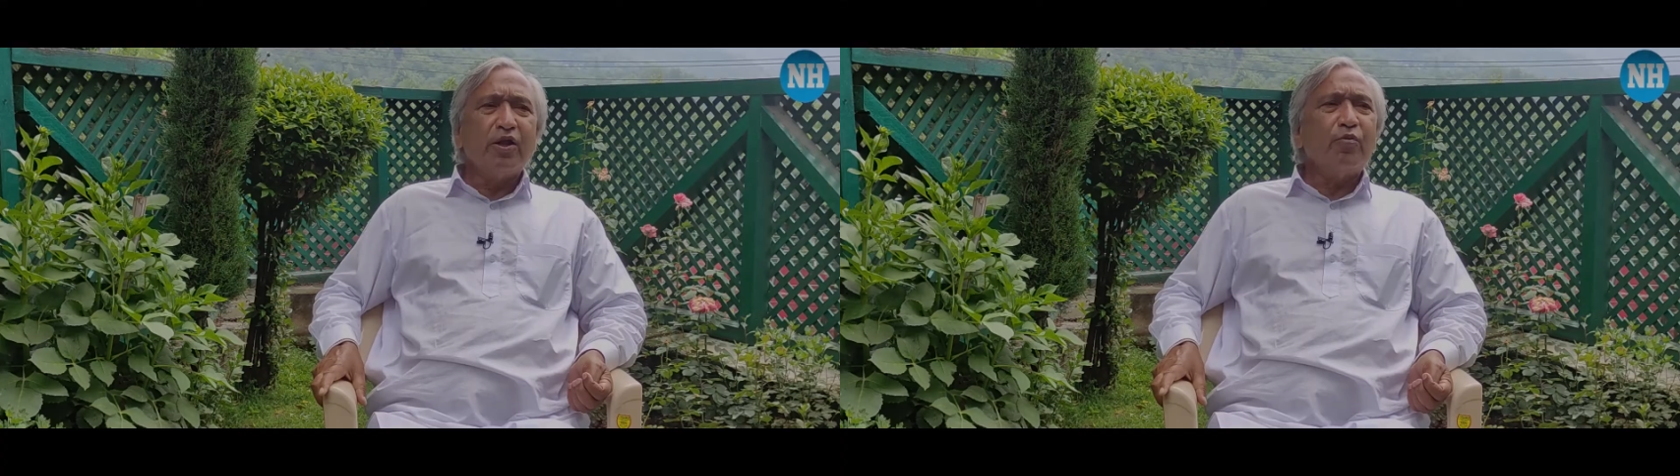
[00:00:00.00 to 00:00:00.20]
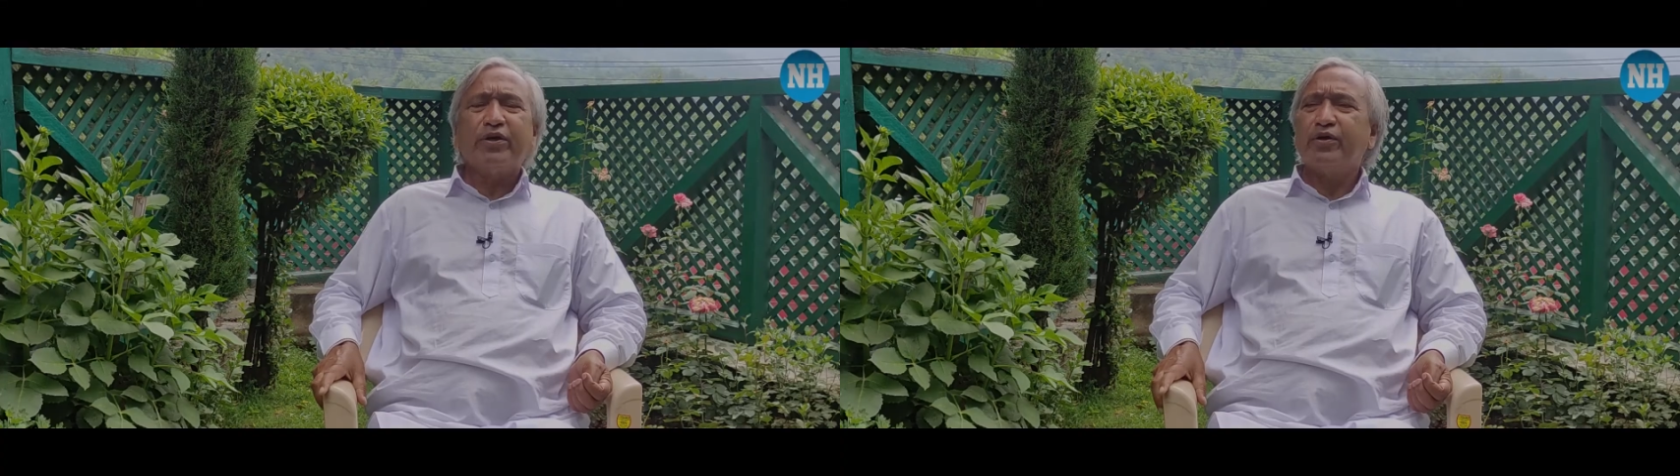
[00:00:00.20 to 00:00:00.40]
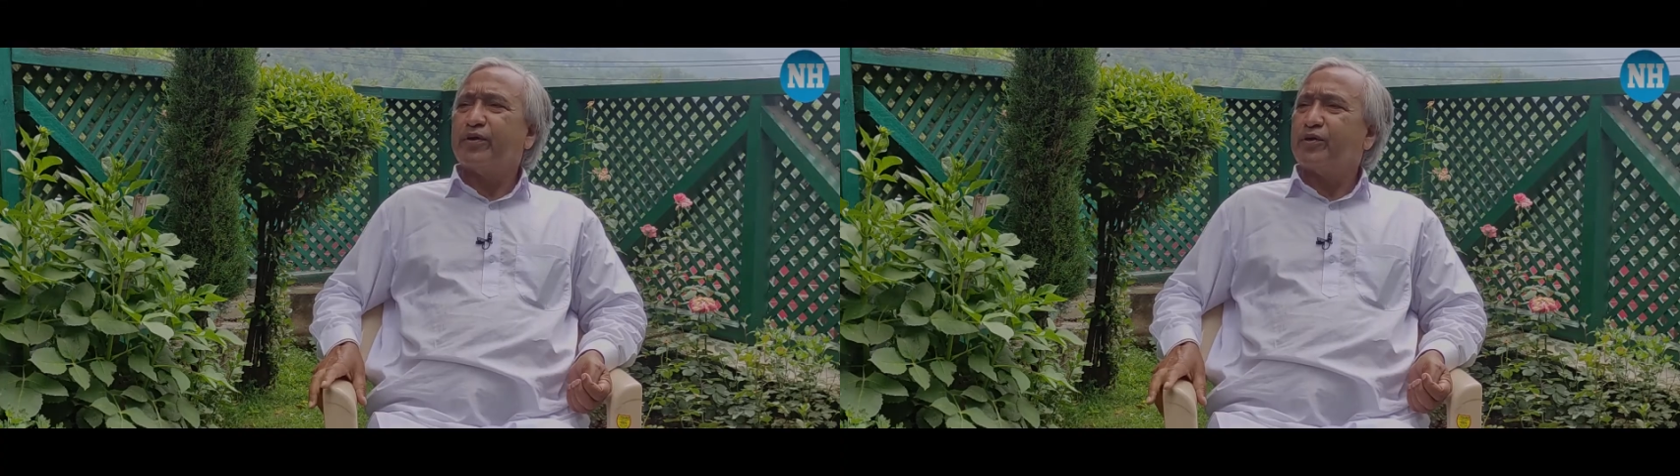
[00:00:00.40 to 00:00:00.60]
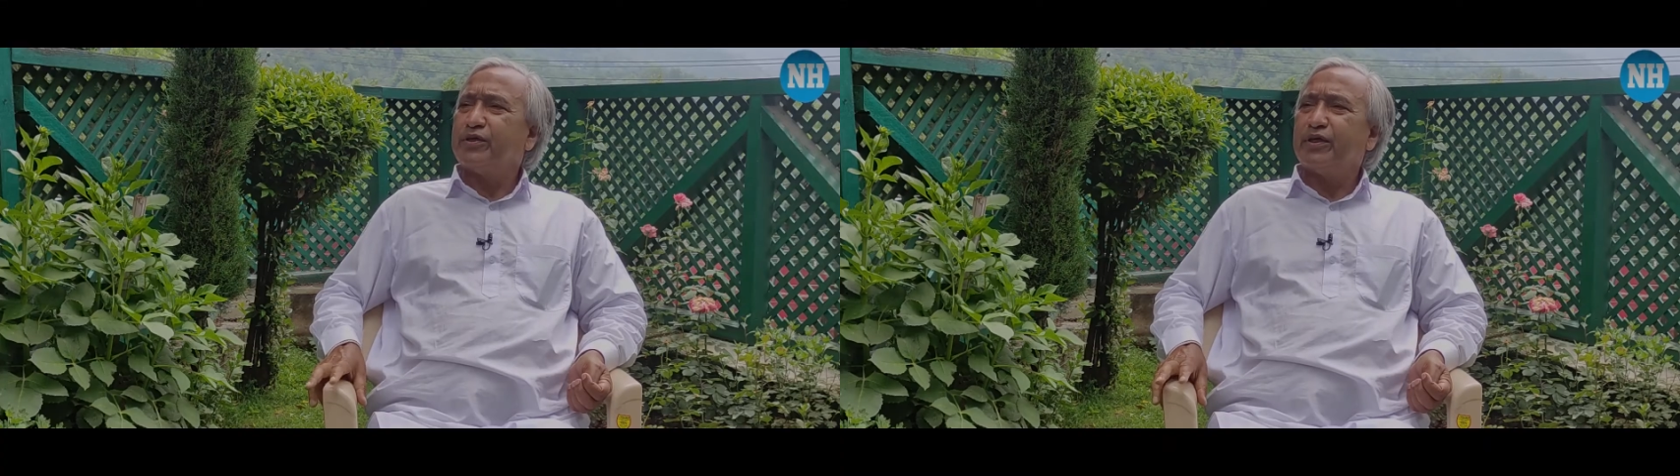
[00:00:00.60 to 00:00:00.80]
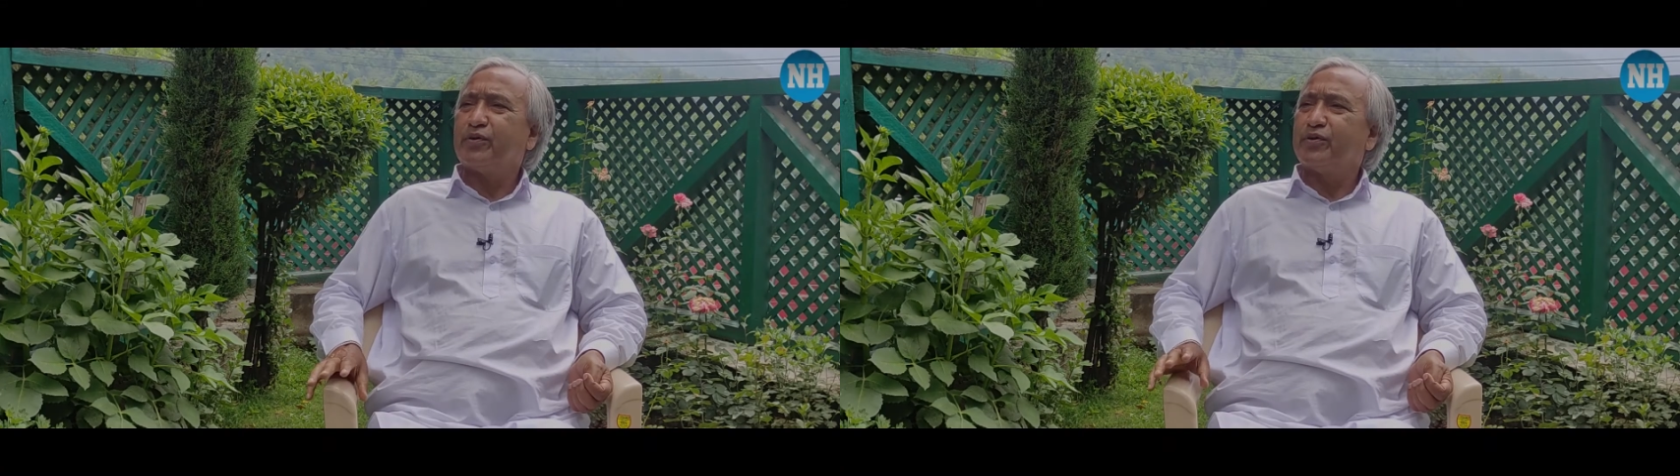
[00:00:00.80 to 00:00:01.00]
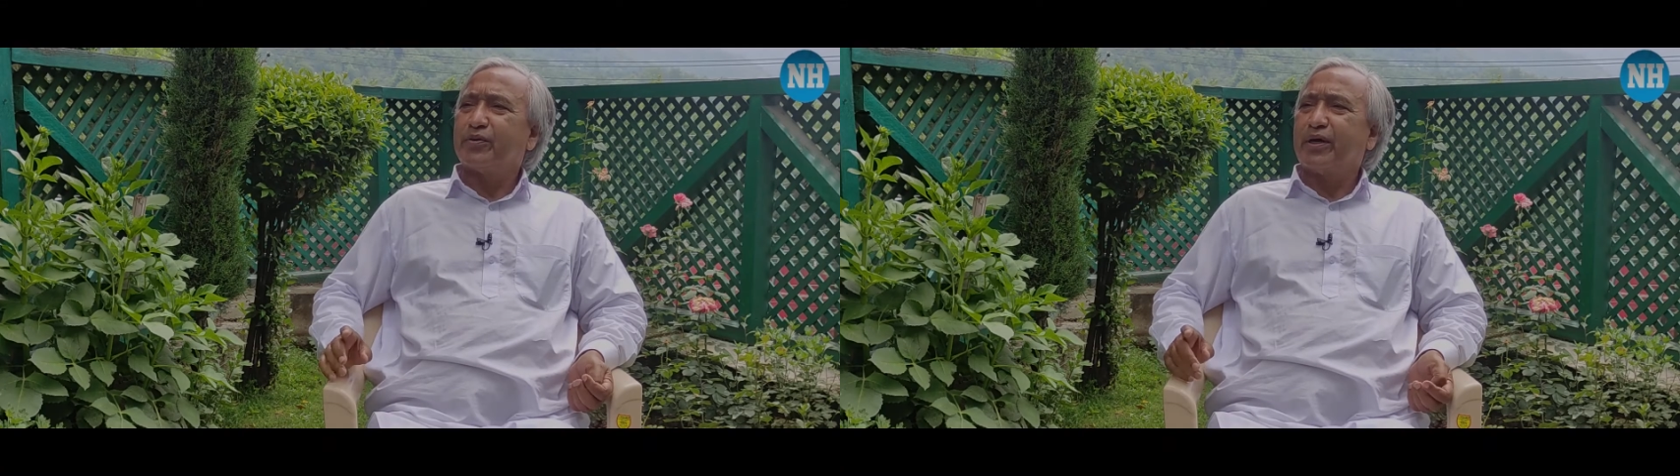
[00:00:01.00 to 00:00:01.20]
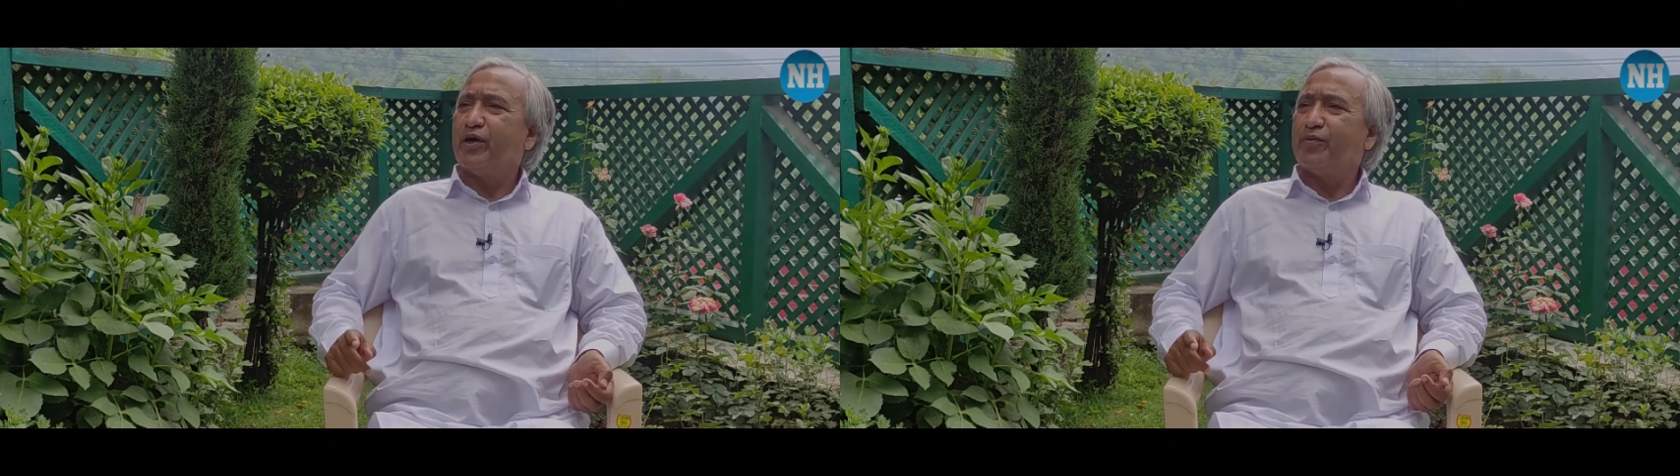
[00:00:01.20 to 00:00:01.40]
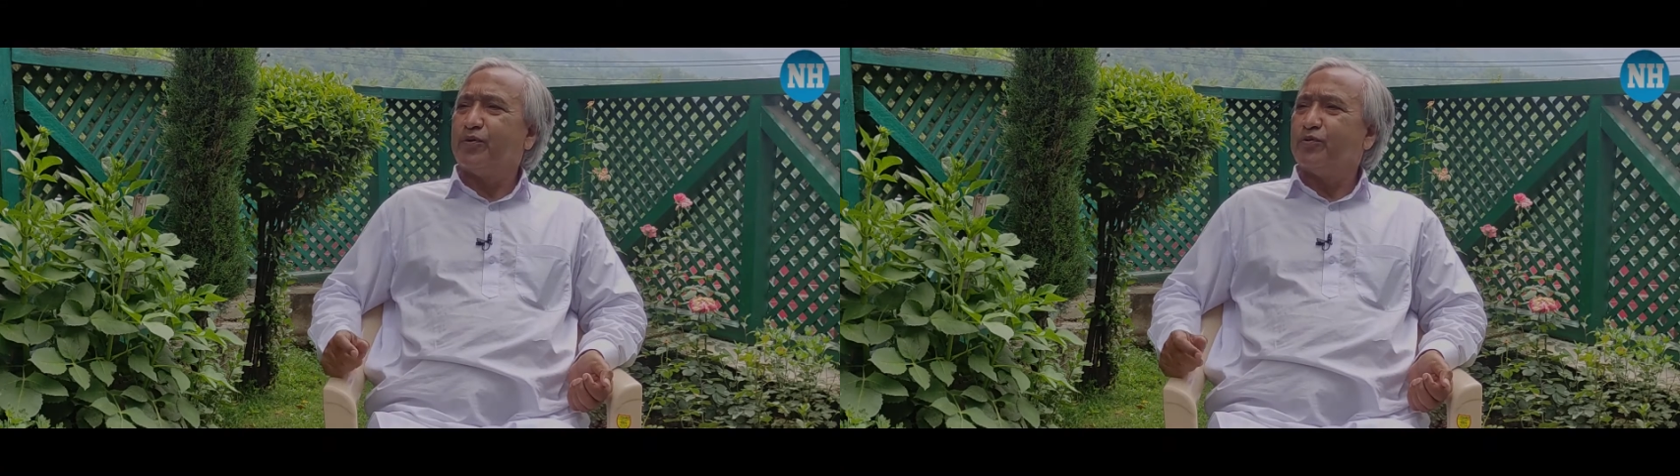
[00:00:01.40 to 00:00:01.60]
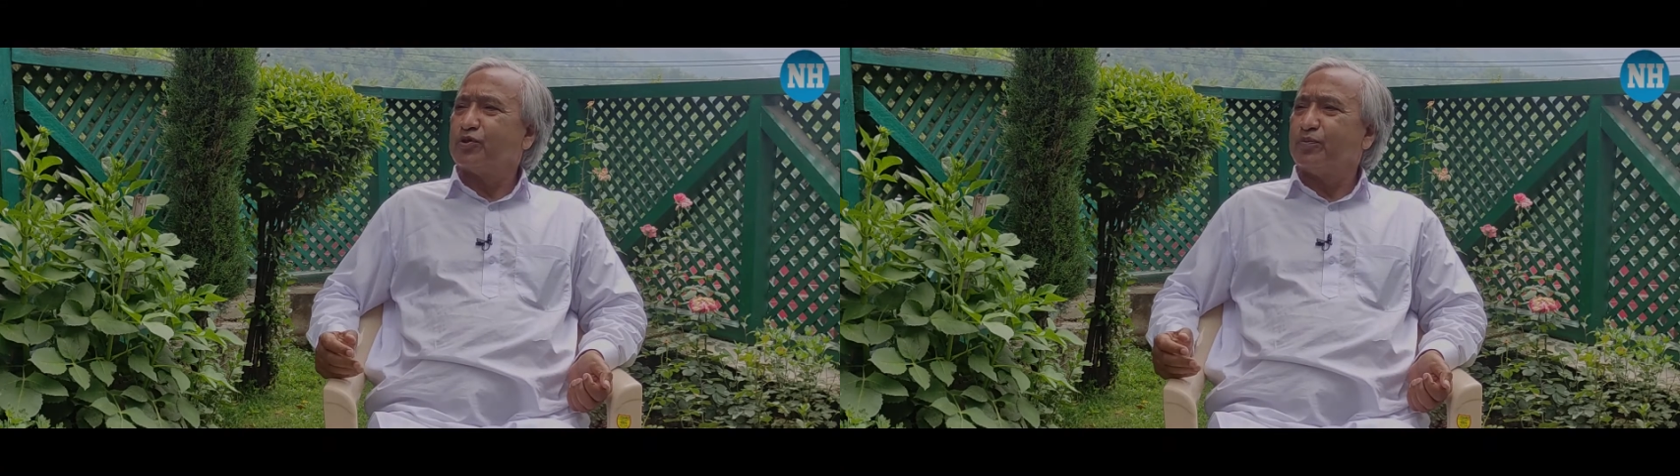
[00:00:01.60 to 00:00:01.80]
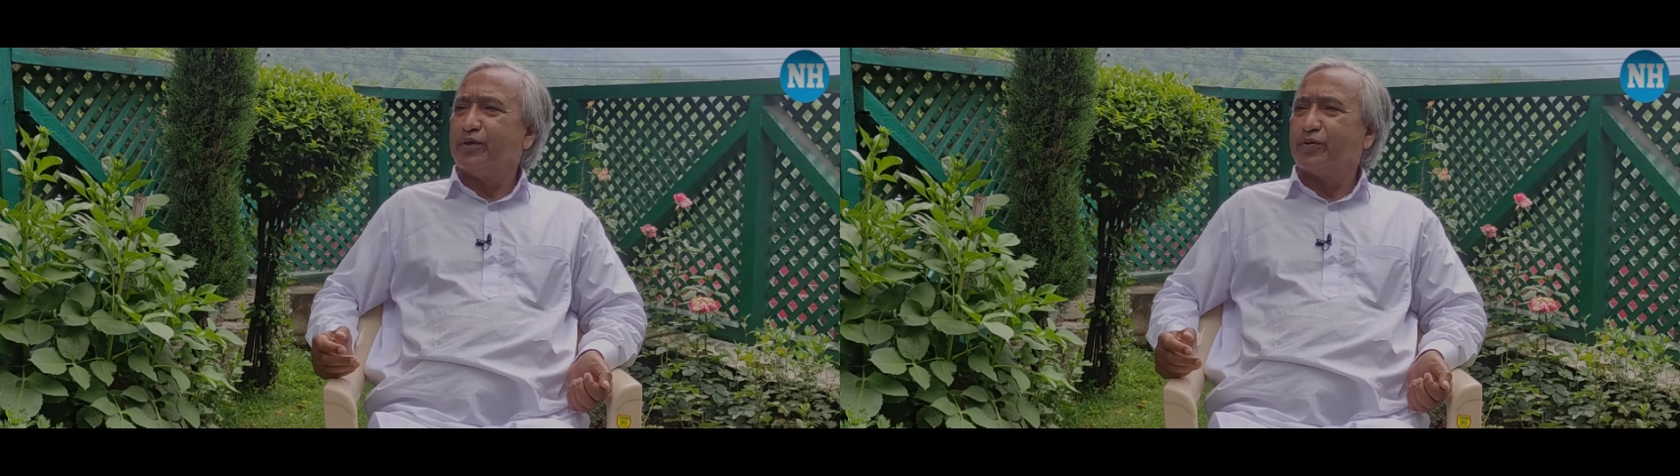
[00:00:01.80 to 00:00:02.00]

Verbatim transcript: Now, whatever you see, though you can abuse me,